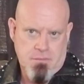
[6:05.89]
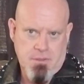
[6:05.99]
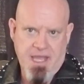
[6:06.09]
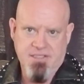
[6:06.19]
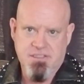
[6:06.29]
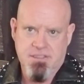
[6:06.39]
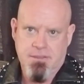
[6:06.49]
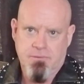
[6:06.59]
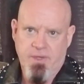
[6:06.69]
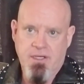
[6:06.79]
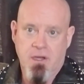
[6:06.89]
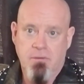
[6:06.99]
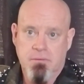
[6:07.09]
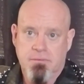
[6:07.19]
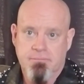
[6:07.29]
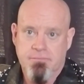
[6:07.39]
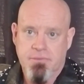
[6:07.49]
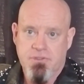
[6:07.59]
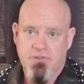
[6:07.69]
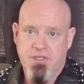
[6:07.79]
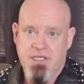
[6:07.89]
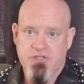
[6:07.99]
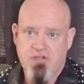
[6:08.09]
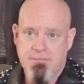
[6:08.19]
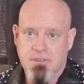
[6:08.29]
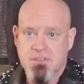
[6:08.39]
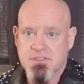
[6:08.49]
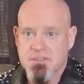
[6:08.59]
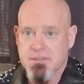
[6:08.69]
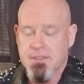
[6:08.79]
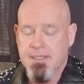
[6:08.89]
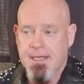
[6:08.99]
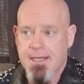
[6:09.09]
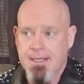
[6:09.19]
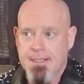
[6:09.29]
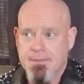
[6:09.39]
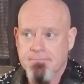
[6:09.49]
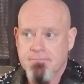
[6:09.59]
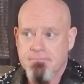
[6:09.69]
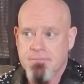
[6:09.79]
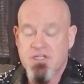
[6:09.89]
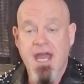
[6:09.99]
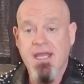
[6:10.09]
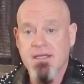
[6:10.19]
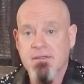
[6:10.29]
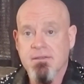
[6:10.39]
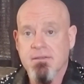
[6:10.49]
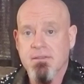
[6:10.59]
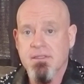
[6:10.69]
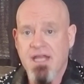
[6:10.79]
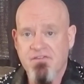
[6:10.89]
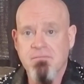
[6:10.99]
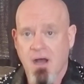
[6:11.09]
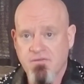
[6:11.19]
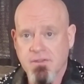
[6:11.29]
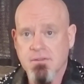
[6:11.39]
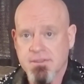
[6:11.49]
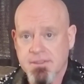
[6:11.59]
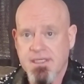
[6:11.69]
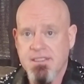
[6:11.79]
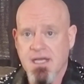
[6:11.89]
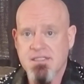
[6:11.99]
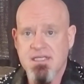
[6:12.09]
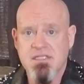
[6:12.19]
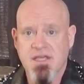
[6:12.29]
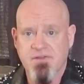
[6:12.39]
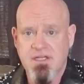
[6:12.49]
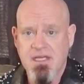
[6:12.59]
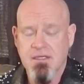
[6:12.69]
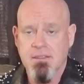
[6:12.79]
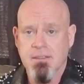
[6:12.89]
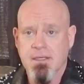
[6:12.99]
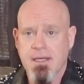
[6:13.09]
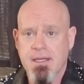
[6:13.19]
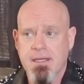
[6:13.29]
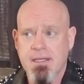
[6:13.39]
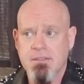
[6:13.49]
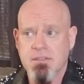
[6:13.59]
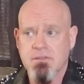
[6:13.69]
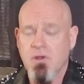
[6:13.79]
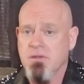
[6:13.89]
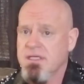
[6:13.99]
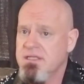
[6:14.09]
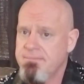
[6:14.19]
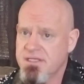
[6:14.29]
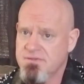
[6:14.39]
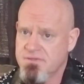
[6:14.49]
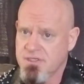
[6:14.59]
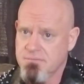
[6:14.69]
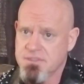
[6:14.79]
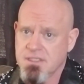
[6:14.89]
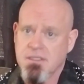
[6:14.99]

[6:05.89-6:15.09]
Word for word: as we know, due to the history books, uh, Jack left Marvel in 1970 and not in the best of terms.